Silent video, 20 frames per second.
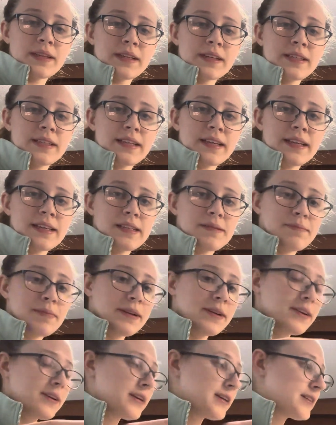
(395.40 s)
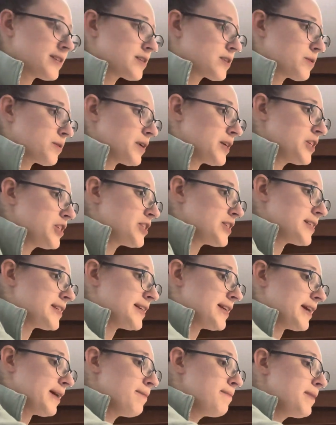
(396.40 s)
See, butternut squash is
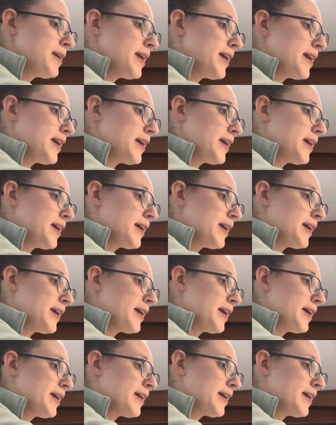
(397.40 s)
yummy.